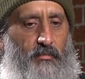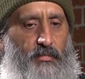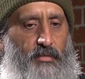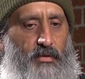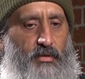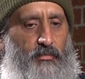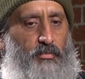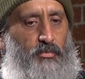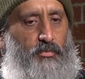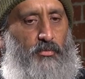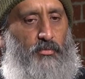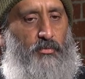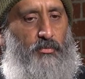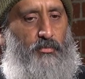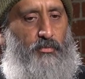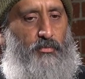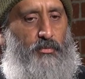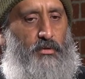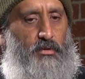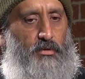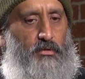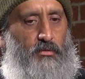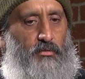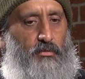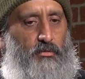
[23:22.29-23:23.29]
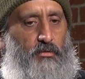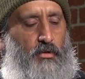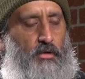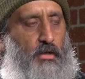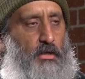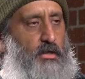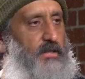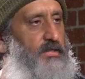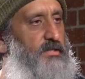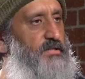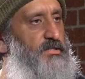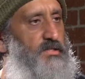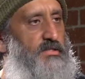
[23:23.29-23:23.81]
people
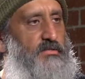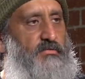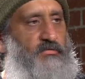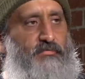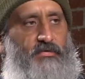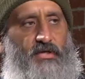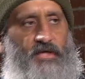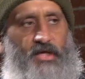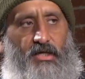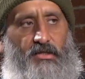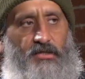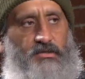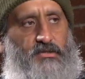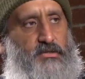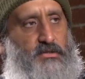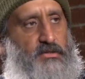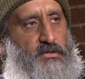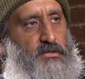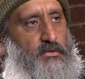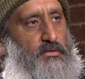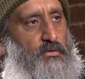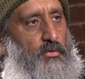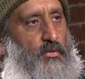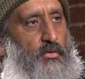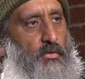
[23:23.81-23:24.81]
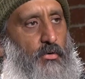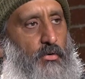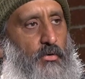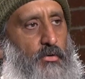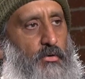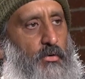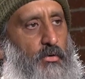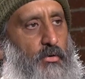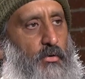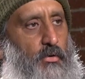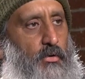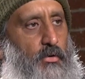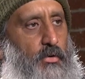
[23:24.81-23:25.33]
calling gentrification
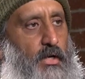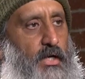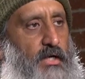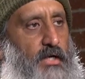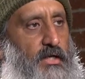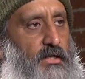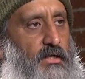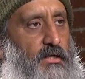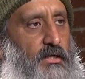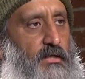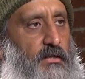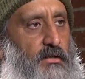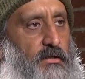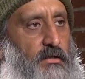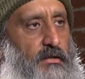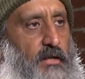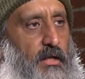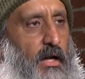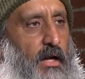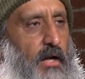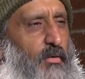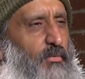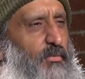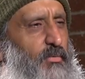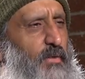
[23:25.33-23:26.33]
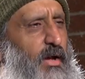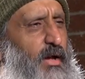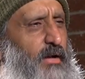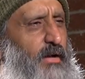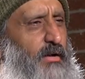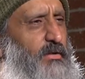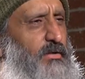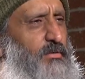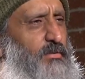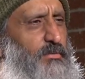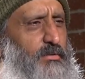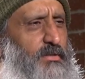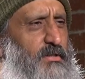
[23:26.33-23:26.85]
or any how
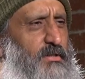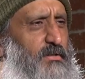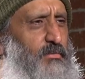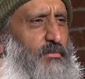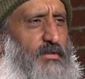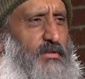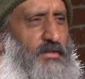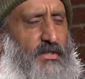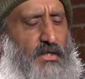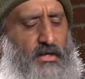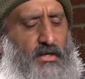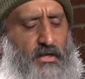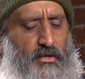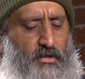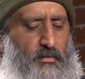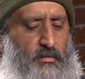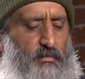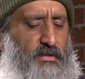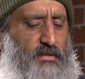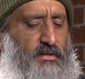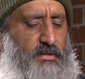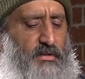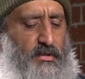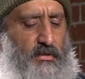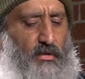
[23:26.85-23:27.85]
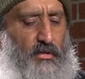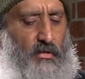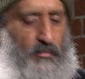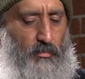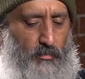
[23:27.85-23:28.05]
do you deal with that argument that